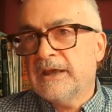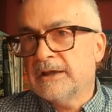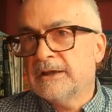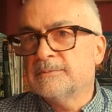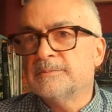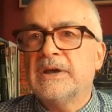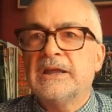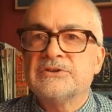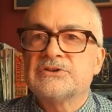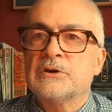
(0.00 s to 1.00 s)
um,
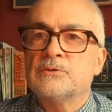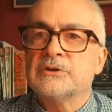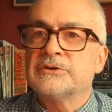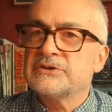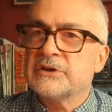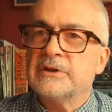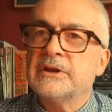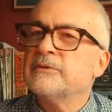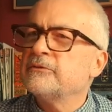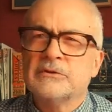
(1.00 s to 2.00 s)
and so on so
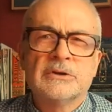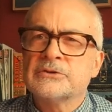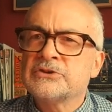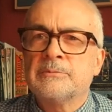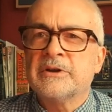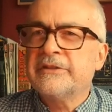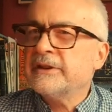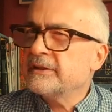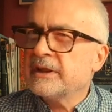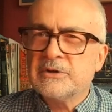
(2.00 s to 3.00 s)
and for a long time i
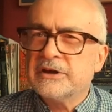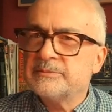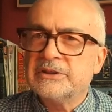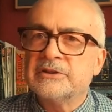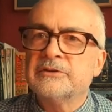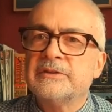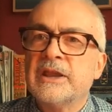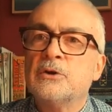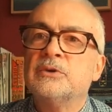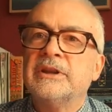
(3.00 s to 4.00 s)
think they might have been the,
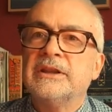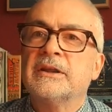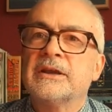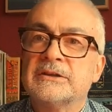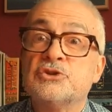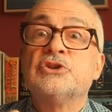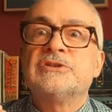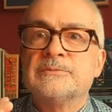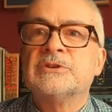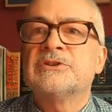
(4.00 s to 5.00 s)
the only like
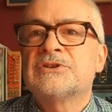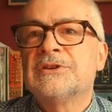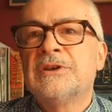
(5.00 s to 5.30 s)
legitimate